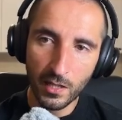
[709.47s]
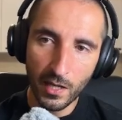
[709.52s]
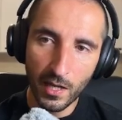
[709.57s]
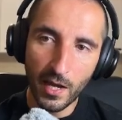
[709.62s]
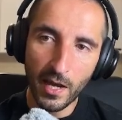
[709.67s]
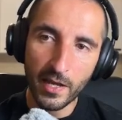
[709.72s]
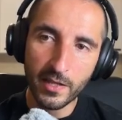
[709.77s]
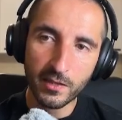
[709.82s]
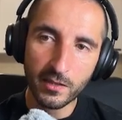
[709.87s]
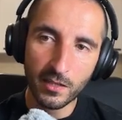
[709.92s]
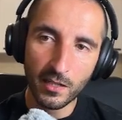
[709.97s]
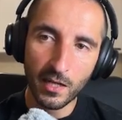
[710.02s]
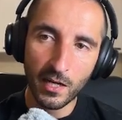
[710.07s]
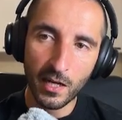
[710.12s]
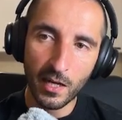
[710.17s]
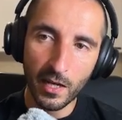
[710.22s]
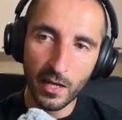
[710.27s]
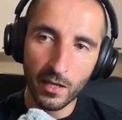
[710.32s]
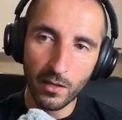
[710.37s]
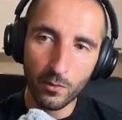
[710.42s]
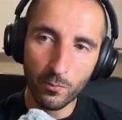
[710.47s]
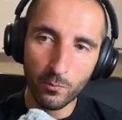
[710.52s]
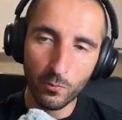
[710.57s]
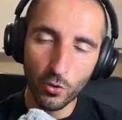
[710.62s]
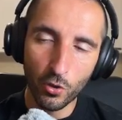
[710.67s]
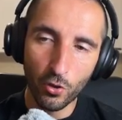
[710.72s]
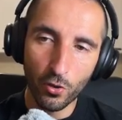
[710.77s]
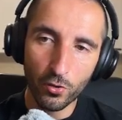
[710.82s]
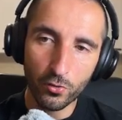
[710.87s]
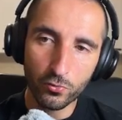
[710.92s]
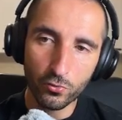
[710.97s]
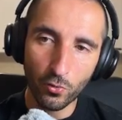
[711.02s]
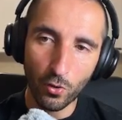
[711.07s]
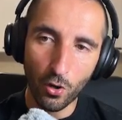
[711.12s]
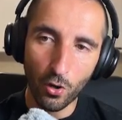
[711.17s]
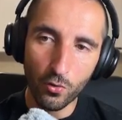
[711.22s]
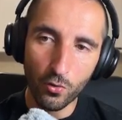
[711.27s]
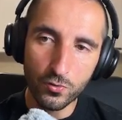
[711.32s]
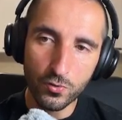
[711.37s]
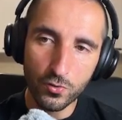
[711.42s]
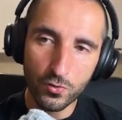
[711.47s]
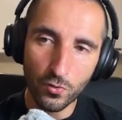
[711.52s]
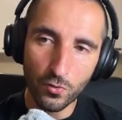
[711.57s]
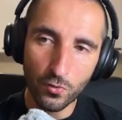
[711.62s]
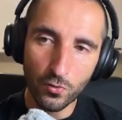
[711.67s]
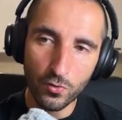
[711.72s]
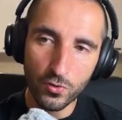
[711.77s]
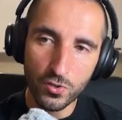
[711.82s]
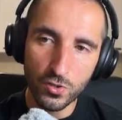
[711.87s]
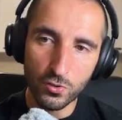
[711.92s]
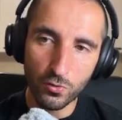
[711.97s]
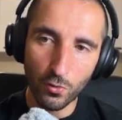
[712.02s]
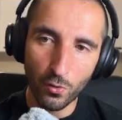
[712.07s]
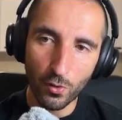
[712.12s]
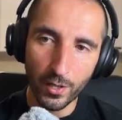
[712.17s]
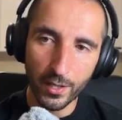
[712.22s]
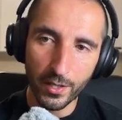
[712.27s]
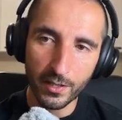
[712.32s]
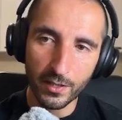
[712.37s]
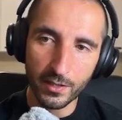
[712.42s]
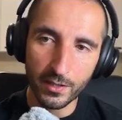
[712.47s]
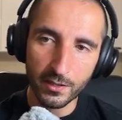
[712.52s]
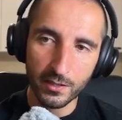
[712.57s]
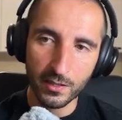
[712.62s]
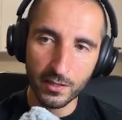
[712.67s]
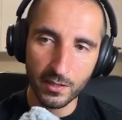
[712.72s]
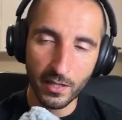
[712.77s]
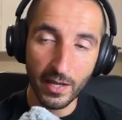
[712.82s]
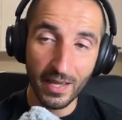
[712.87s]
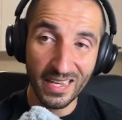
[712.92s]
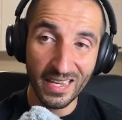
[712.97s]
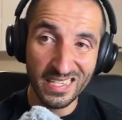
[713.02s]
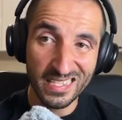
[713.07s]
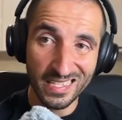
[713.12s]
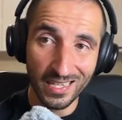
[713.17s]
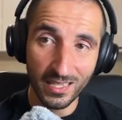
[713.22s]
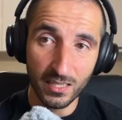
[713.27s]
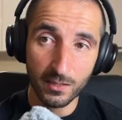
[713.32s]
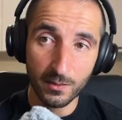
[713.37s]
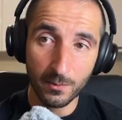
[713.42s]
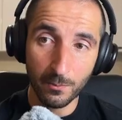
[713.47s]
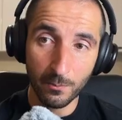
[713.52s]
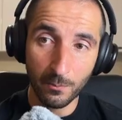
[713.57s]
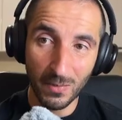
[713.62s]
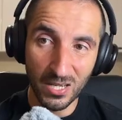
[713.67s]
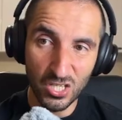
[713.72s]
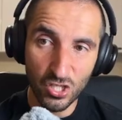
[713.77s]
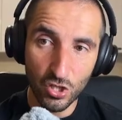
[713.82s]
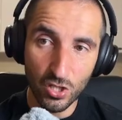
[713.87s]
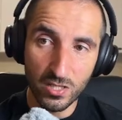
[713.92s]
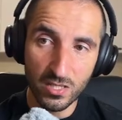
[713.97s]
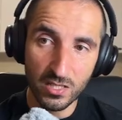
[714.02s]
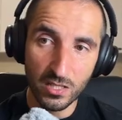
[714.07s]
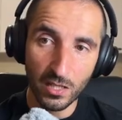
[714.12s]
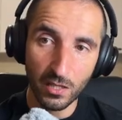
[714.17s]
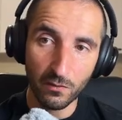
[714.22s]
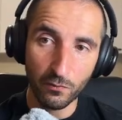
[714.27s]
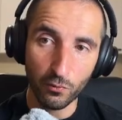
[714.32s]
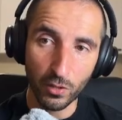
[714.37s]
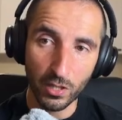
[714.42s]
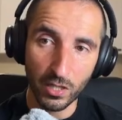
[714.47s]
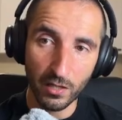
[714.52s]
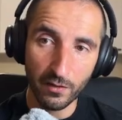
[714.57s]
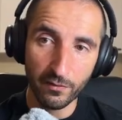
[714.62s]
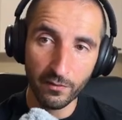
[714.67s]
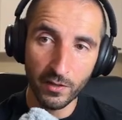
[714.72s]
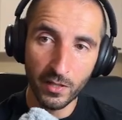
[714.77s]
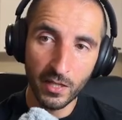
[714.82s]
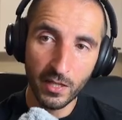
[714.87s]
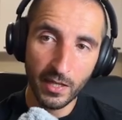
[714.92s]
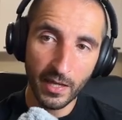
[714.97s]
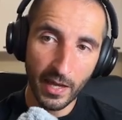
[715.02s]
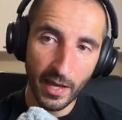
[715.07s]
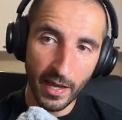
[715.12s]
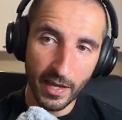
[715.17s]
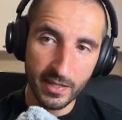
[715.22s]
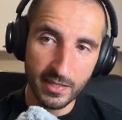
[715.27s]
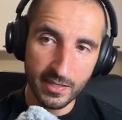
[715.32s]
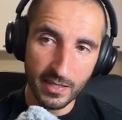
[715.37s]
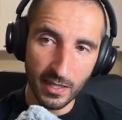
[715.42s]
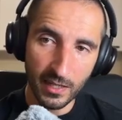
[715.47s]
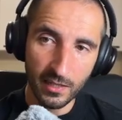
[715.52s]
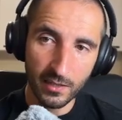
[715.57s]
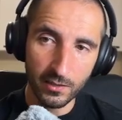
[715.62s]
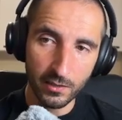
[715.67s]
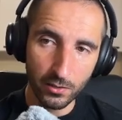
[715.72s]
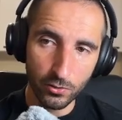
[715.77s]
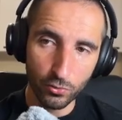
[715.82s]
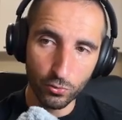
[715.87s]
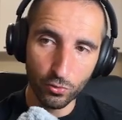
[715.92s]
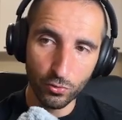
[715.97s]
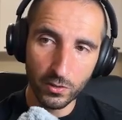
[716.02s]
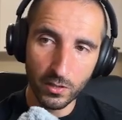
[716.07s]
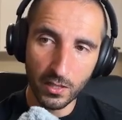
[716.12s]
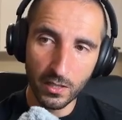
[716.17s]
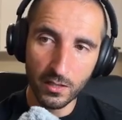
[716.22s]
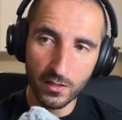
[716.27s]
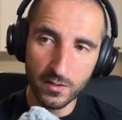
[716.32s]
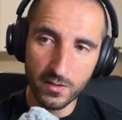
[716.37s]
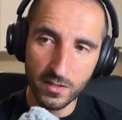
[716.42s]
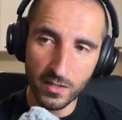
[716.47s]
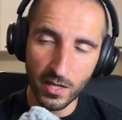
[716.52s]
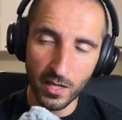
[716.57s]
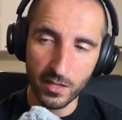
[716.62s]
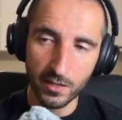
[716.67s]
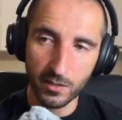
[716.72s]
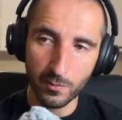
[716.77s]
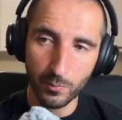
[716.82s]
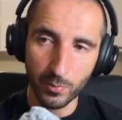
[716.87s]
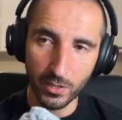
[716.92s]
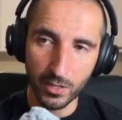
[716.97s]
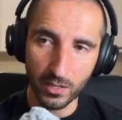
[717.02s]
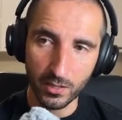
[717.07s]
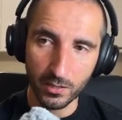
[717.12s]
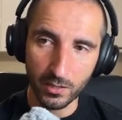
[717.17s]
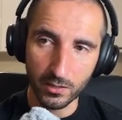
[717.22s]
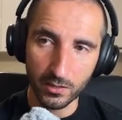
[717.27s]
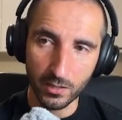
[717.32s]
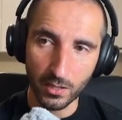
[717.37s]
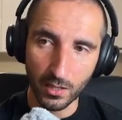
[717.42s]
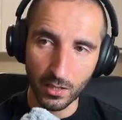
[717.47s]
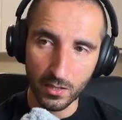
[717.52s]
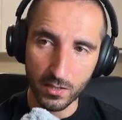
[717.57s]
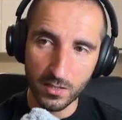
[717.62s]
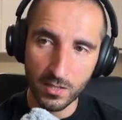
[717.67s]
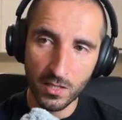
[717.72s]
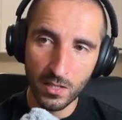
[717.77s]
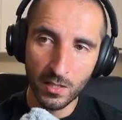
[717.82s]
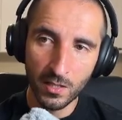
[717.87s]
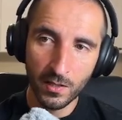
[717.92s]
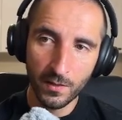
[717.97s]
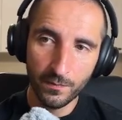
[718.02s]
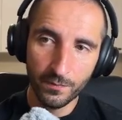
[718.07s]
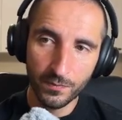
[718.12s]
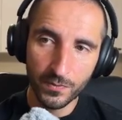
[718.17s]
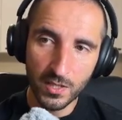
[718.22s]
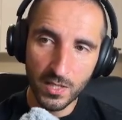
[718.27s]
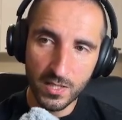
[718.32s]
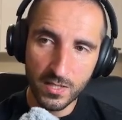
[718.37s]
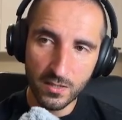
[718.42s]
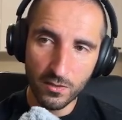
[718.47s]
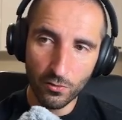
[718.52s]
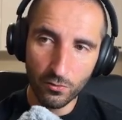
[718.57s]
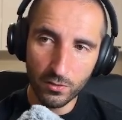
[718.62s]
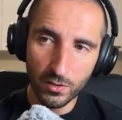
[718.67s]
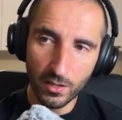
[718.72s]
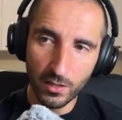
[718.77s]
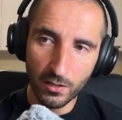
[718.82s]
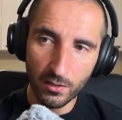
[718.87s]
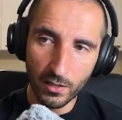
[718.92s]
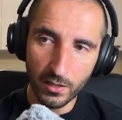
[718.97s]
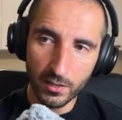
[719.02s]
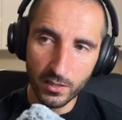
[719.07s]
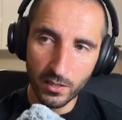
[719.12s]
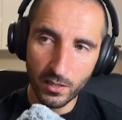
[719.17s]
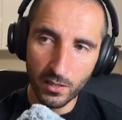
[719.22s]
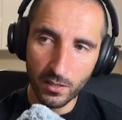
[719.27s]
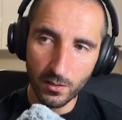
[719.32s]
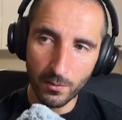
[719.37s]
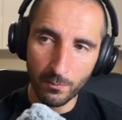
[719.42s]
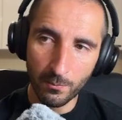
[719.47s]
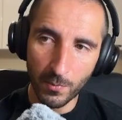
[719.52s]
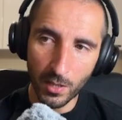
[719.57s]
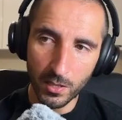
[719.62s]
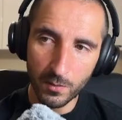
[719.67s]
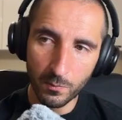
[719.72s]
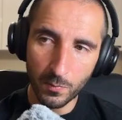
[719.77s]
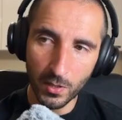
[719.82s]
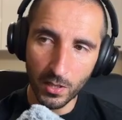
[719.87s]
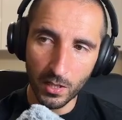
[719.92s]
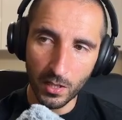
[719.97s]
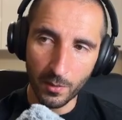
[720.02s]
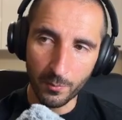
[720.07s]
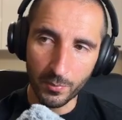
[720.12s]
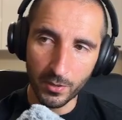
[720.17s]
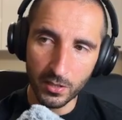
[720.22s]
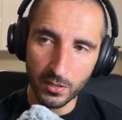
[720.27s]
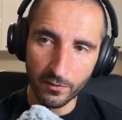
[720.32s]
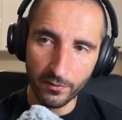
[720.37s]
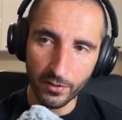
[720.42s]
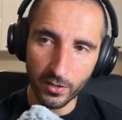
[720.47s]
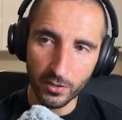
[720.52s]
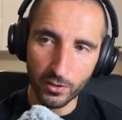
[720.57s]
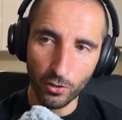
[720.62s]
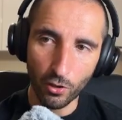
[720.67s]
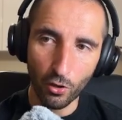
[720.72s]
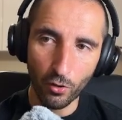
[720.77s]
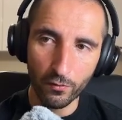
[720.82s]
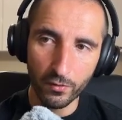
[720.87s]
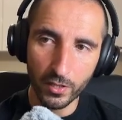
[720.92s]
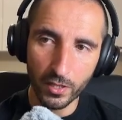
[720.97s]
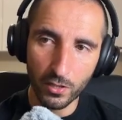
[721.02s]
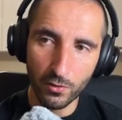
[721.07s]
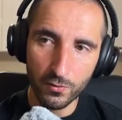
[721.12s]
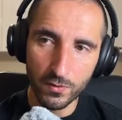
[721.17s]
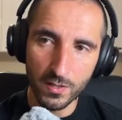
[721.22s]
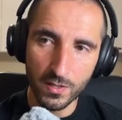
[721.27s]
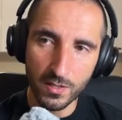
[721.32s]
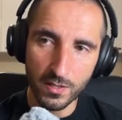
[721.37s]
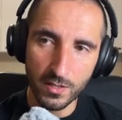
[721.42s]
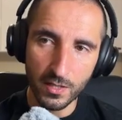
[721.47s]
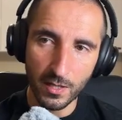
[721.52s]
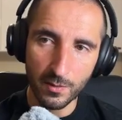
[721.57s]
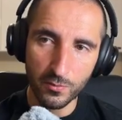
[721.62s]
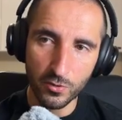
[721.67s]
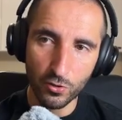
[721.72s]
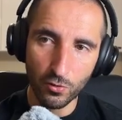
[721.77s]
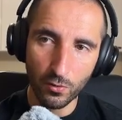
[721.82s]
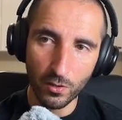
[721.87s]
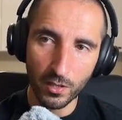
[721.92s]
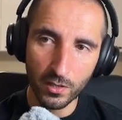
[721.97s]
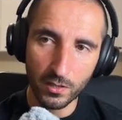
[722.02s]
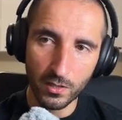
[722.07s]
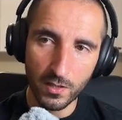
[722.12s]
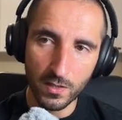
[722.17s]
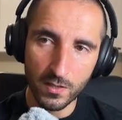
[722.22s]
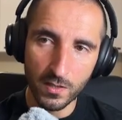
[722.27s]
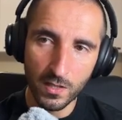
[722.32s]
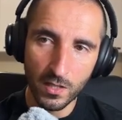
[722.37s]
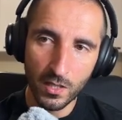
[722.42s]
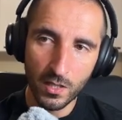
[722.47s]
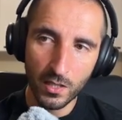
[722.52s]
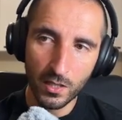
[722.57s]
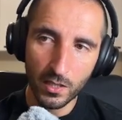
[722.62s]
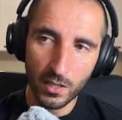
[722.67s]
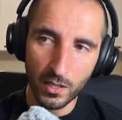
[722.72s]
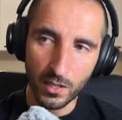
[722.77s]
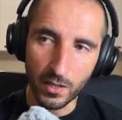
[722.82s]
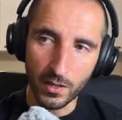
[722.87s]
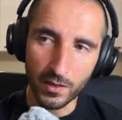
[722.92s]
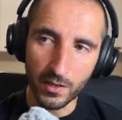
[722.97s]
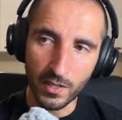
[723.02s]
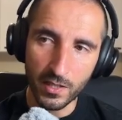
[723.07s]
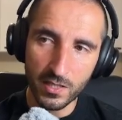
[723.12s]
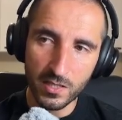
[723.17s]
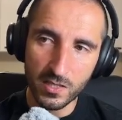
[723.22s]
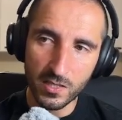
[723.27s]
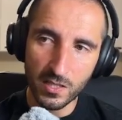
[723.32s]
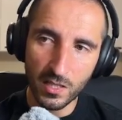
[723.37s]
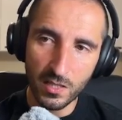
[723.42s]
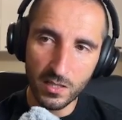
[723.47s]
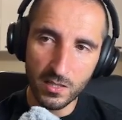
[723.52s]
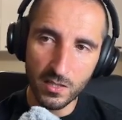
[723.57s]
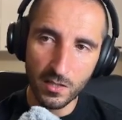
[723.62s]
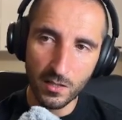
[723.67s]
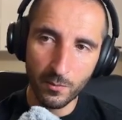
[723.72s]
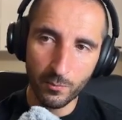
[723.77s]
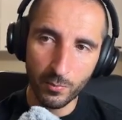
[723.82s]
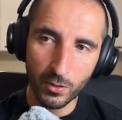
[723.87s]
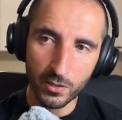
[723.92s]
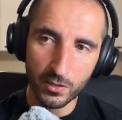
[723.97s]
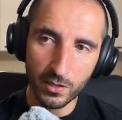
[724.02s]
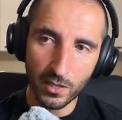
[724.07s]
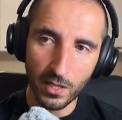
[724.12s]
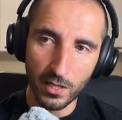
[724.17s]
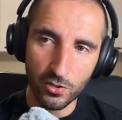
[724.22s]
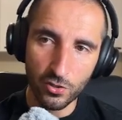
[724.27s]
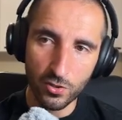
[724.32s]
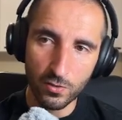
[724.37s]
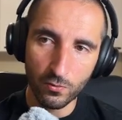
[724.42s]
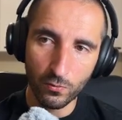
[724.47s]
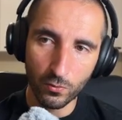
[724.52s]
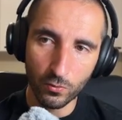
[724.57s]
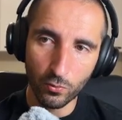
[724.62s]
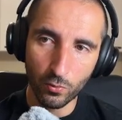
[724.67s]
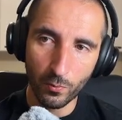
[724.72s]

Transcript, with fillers: And I am going to also storing the exact matches if we have exactly the true tickers and the predicted tickers. This sorting right here might be a bit of an overkill since I'm storing this in sets, but I just want to